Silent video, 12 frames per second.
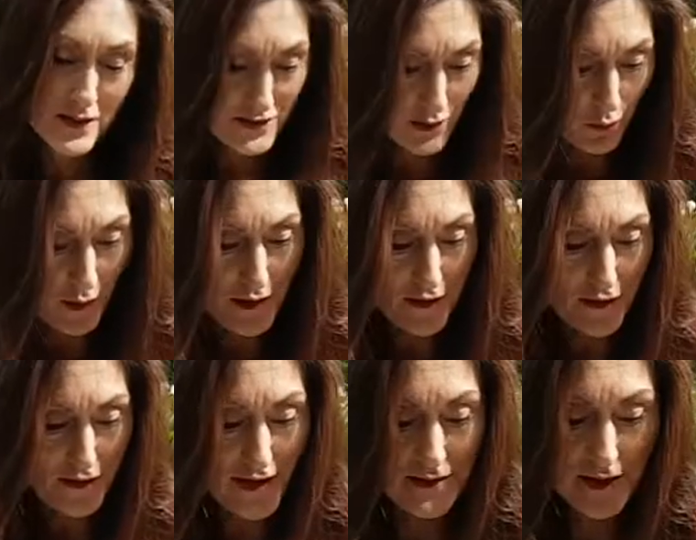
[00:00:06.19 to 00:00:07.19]
So one of the
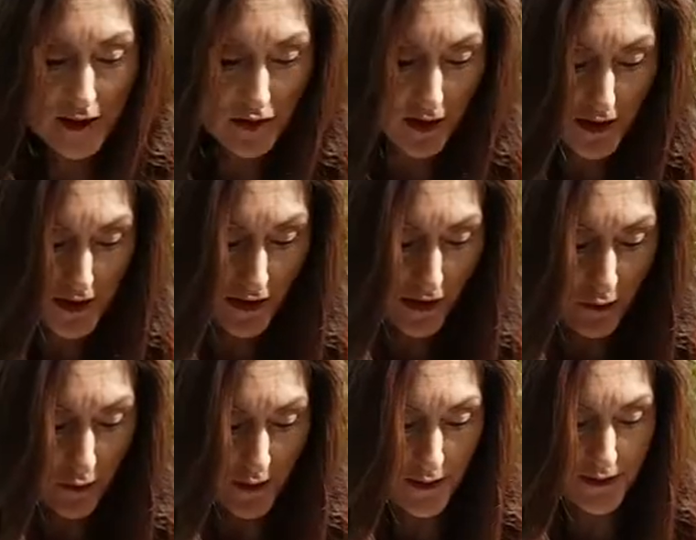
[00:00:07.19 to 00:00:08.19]
things that I tried
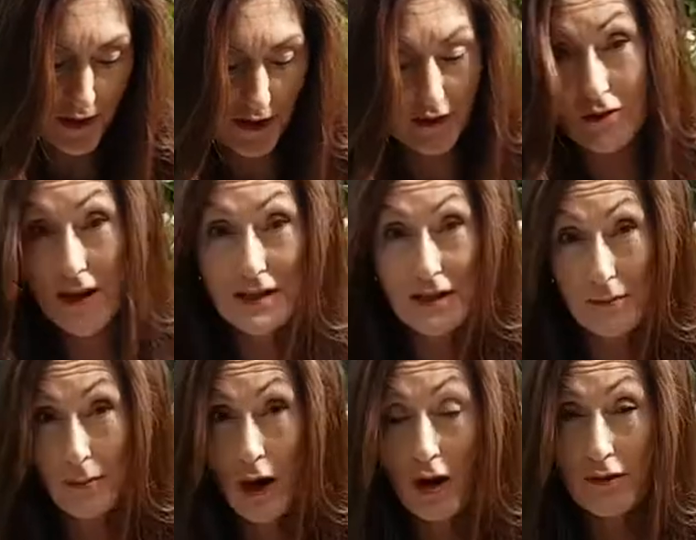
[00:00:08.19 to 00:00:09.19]
doing was I grated
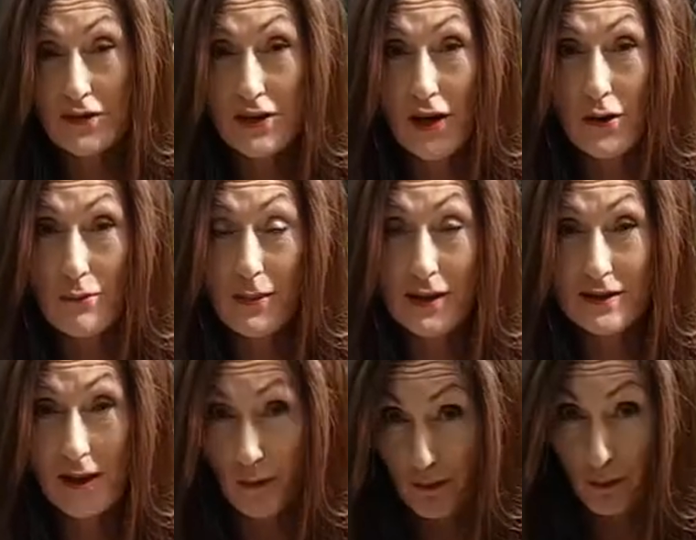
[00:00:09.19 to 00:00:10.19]
a bar of soap,
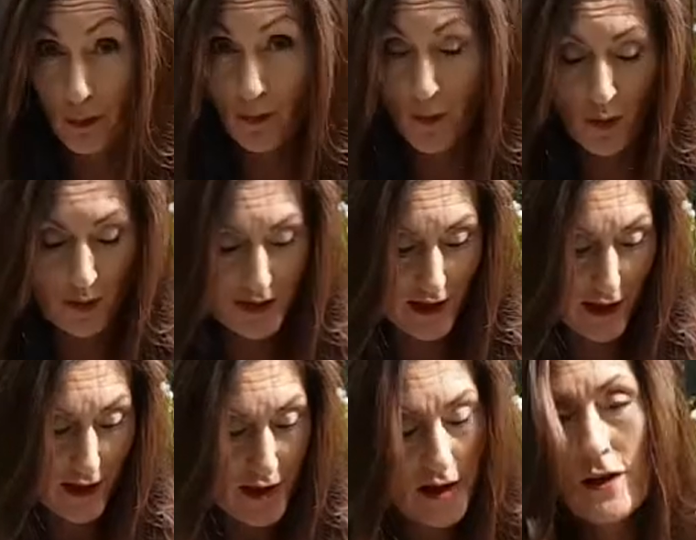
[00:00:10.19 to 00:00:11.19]
mixed that with warm
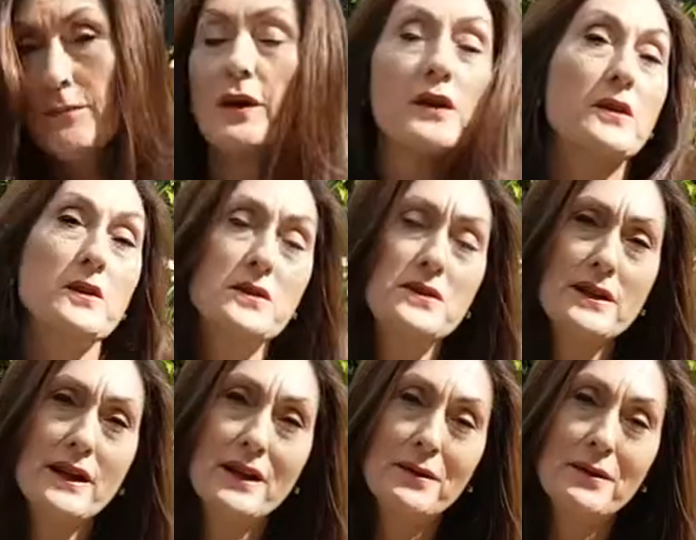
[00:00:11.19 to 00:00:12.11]
water, because